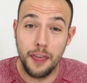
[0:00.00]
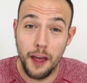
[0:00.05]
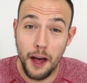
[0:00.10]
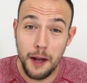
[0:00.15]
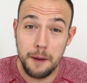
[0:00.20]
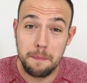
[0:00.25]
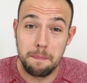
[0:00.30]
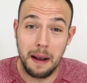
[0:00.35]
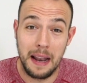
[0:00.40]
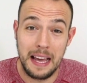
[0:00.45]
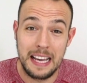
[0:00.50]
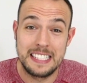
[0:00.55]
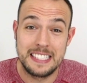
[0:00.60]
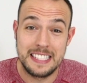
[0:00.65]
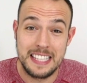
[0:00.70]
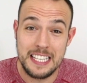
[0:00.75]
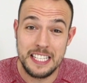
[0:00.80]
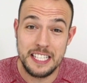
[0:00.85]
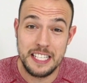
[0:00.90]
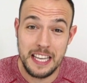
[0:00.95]
3rd place
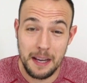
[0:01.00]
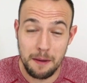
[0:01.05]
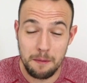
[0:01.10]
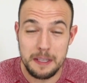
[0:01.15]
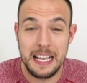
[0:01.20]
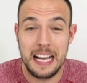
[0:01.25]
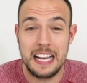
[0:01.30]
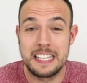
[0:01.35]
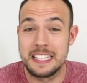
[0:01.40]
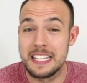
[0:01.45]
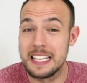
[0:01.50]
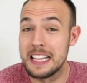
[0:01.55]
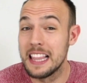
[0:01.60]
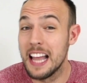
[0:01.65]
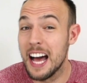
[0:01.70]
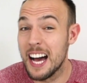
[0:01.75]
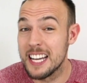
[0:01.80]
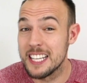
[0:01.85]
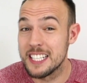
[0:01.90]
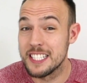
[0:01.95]
this year was actually
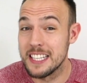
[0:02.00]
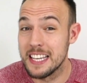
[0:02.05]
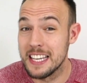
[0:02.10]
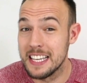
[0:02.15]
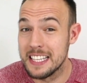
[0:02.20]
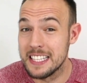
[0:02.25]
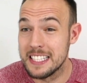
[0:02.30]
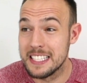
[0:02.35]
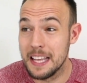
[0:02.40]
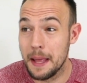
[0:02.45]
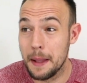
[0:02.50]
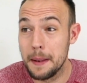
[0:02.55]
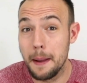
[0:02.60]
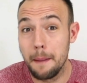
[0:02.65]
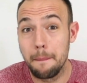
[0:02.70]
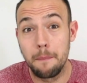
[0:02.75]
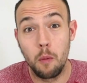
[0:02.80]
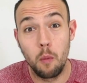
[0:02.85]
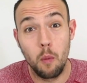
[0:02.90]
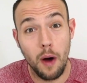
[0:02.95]
last year's
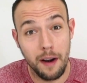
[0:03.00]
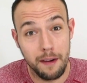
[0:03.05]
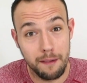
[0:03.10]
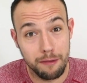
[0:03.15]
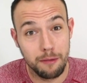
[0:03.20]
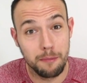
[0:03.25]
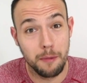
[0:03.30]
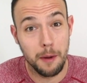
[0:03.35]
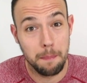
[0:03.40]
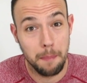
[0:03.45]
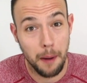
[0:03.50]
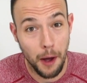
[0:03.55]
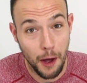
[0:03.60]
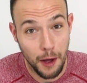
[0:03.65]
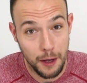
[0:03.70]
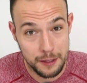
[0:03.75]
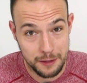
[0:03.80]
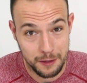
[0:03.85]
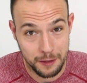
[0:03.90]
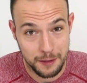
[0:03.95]
number 1 for my
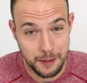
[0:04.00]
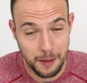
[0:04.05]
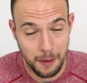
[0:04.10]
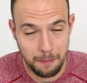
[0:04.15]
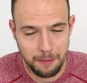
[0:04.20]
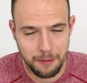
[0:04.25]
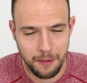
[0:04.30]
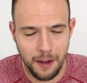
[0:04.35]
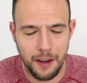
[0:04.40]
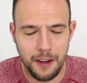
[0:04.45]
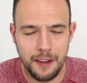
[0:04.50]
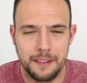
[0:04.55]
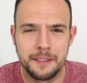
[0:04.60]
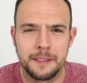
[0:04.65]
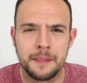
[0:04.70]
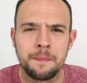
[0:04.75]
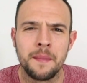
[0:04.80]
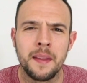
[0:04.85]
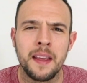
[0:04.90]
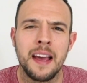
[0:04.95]
personal top 5,
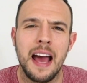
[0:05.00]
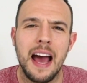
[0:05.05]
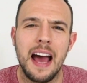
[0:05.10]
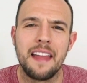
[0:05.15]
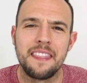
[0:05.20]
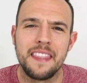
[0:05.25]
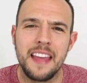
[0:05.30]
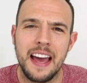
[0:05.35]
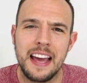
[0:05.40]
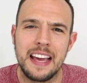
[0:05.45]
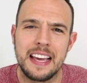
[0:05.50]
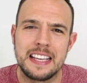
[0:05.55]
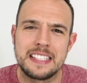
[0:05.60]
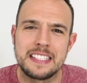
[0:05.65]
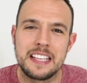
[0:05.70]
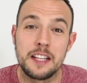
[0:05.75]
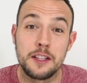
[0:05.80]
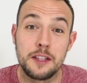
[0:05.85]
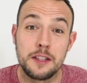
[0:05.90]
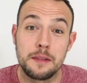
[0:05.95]
and that
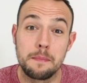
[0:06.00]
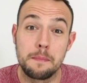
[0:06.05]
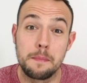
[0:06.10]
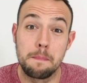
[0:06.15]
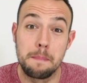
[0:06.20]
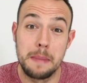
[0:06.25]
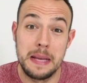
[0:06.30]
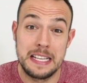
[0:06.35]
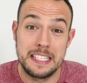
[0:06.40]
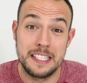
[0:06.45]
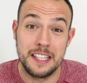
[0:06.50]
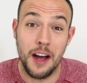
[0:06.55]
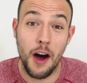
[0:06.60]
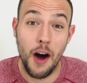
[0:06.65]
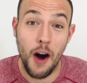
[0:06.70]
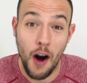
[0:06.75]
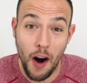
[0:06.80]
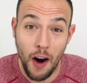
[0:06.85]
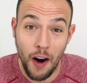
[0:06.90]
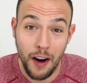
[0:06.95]
is Mr.
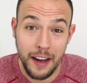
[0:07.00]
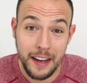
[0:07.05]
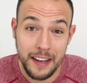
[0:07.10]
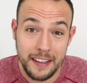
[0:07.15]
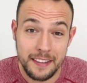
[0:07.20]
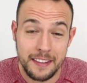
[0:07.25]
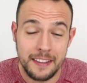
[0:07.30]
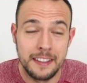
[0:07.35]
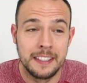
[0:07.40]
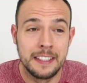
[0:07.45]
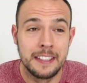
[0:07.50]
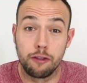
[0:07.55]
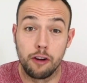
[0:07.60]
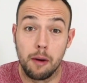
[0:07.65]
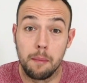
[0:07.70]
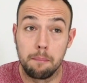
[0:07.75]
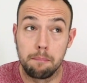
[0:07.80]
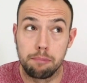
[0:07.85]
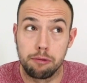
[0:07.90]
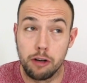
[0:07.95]
HYDE
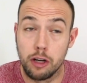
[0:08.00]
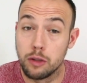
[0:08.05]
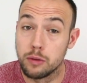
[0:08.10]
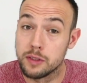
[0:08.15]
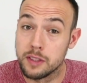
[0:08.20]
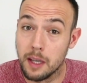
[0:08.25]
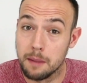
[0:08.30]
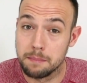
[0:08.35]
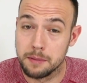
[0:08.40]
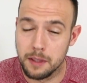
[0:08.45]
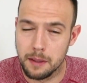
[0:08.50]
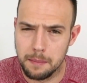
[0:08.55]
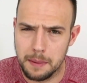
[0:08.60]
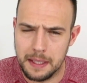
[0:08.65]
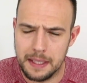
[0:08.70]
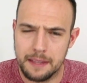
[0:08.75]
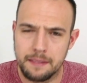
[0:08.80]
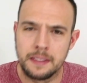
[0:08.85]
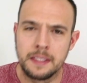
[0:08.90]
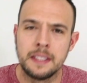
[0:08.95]
from ProSups, I
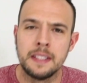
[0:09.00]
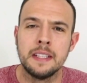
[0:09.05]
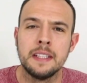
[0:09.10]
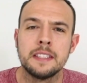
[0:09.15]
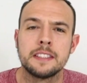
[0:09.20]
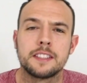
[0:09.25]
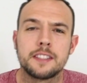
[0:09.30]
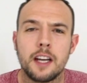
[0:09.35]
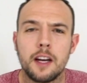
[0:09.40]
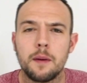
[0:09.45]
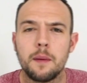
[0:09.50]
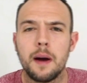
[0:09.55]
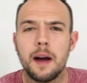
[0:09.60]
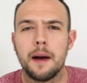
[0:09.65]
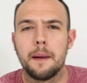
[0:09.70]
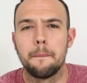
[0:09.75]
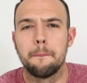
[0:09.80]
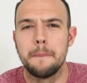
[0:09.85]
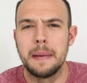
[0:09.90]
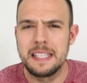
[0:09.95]
believe. So
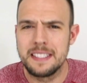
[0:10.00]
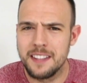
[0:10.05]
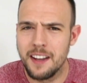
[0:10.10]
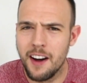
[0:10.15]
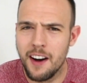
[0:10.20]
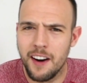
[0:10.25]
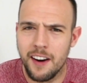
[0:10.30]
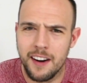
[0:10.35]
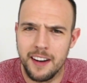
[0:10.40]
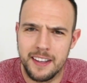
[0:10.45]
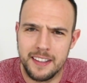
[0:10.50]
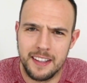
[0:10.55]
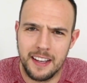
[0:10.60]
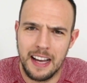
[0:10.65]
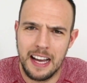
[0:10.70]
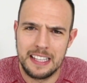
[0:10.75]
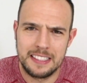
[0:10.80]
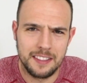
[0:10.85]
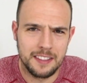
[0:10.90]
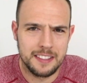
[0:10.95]
Mr. HYDE,
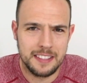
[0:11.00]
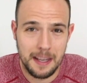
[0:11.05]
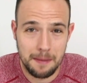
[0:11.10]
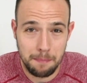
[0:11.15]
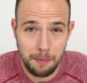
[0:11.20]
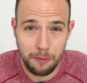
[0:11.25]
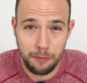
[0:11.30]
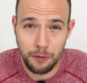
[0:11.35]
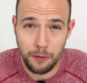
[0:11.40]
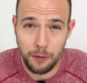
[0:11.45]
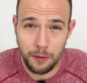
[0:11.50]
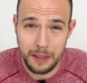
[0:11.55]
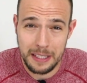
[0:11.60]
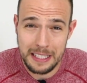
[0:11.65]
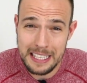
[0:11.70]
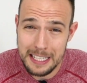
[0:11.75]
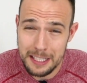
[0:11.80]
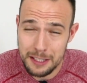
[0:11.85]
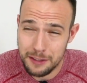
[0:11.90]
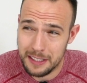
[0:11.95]
as I said before, it
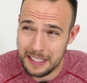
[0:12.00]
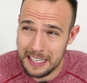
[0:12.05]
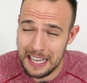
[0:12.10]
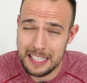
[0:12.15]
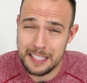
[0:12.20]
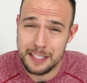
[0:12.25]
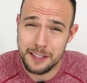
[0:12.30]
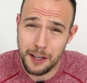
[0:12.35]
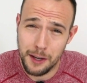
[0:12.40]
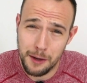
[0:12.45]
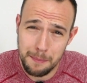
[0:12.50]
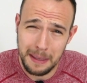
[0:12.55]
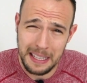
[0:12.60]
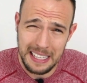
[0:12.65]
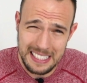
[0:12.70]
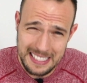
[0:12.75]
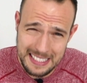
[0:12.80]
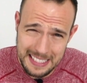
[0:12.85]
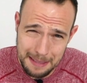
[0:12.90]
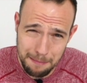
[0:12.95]
literally has so many
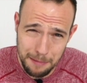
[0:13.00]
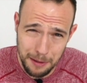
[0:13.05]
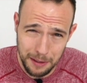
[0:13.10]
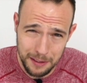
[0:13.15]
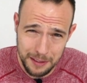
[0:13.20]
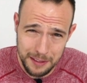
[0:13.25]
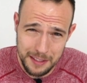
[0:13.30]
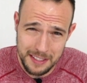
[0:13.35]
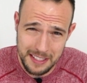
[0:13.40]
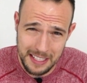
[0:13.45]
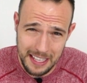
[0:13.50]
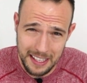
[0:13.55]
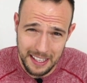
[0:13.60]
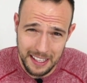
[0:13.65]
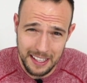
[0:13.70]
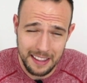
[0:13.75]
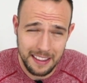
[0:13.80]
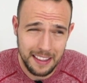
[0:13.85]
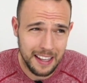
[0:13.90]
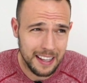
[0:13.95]
stimulants in
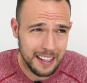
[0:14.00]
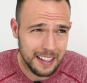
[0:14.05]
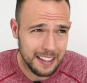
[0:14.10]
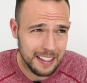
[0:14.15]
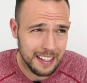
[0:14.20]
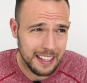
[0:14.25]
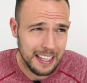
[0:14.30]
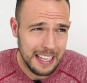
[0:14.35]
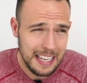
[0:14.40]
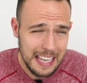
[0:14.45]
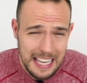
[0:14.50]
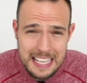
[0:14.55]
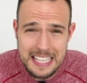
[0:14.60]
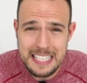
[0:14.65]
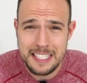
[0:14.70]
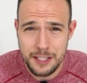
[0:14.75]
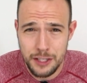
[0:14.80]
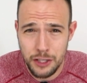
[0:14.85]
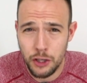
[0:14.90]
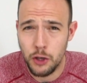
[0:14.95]
it that it
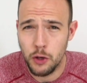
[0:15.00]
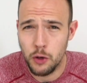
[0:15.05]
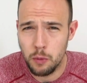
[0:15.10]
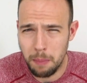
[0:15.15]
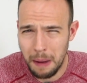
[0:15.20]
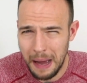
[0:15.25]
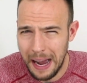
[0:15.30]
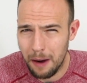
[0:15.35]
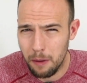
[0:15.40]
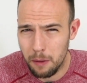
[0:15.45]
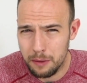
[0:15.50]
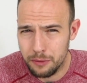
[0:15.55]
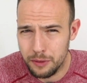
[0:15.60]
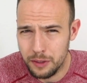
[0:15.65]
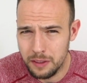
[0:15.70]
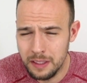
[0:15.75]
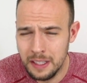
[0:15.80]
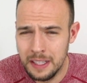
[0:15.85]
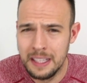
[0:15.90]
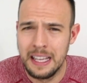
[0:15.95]
is too
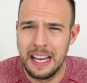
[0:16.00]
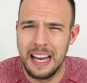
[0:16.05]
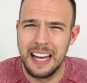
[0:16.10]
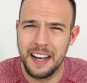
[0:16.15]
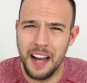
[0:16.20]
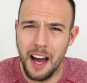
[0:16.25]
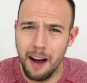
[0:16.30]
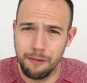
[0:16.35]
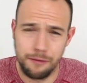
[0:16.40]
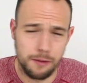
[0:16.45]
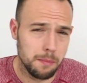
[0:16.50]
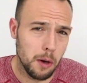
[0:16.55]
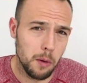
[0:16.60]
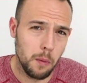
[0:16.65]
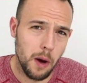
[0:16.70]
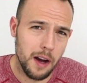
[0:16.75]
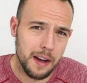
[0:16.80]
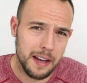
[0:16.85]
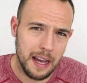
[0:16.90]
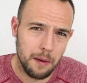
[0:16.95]
powerful, and after my
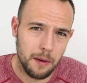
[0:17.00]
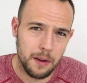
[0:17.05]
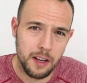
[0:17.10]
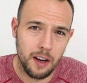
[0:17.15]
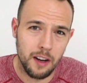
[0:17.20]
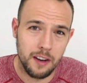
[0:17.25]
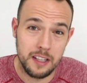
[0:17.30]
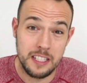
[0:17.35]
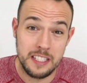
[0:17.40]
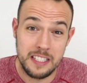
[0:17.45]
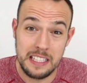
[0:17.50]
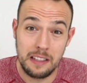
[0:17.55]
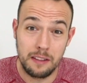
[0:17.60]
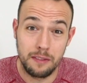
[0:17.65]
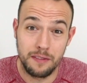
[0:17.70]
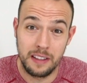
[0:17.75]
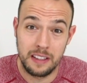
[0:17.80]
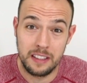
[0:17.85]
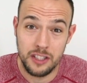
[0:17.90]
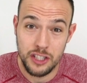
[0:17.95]
workout I kind of still
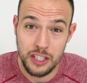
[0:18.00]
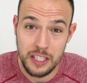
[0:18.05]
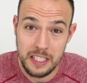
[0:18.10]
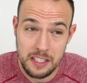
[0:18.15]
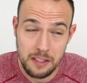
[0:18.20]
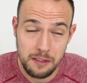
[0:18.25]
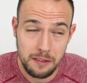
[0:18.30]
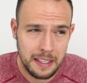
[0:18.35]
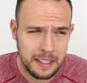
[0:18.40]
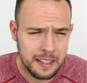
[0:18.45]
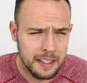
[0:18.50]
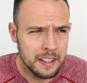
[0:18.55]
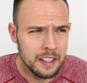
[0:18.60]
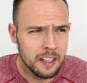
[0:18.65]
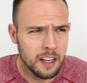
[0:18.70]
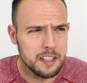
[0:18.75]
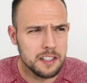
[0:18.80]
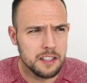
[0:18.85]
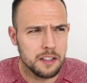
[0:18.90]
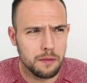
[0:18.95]
felt jittery.
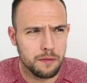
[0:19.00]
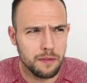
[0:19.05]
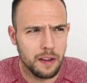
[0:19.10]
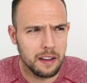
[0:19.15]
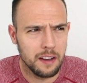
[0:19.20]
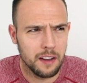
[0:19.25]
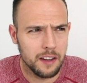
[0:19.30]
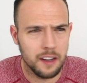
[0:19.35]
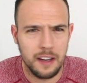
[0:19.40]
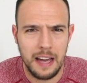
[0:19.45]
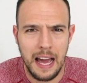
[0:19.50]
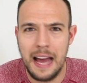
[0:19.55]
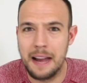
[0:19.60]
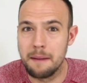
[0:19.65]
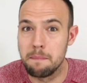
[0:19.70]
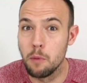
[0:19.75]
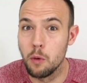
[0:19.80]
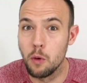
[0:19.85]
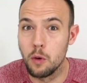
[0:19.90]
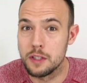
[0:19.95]
I still felt like I
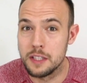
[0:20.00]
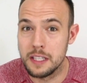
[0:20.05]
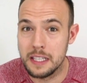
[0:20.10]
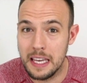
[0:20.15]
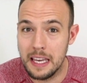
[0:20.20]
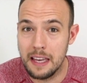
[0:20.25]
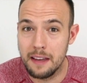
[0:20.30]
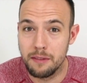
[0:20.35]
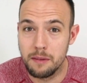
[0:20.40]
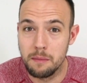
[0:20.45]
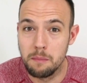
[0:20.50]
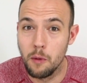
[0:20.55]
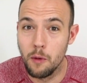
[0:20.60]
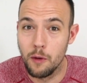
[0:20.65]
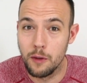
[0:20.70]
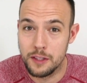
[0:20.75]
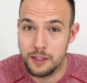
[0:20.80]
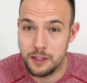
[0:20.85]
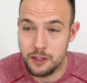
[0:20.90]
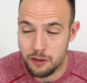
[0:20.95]
had more to give and
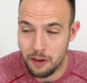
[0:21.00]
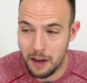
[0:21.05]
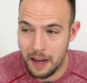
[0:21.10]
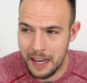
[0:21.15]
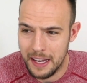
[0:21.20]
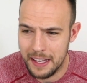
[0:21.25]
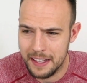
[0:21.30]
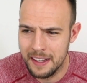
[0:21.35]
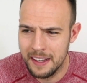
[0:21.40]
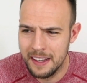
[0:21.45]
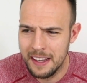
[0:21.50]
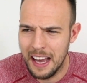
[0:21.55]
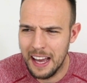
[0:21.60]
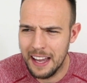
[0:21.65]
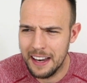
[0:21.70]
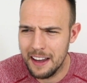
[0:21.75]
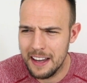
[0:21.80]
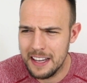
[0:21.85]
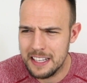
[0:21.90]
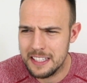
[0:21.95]
more to train,
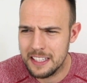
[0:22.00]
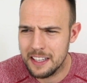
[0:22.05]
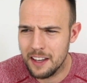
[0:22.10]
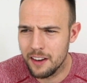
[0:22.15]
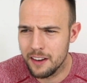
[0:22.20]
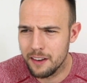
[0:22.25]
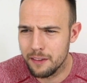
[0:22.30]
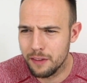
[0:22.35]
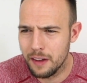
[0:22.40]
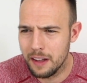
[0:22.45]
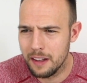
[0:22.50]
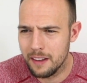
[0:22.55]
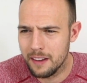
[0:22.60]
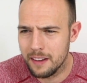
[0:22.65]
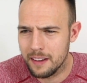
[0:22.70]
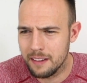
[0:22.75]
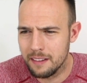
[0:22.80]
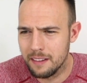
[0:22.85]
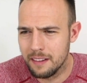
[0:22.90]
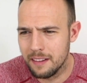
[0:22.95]
and I actually kind of felt
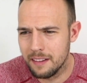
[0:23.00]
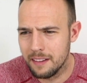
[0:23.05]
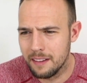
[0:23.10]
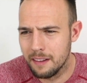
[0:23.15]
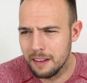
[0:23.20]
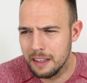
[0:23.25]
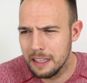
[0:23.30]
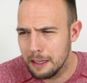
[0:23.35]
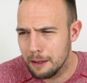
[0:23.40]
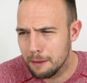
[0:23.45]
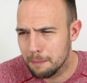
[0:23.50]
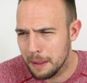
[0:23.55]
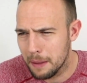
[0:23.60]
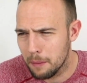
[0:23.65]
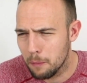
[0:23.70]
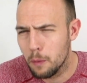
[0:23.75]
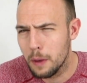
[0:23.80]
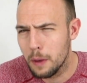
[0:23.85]
like a little bit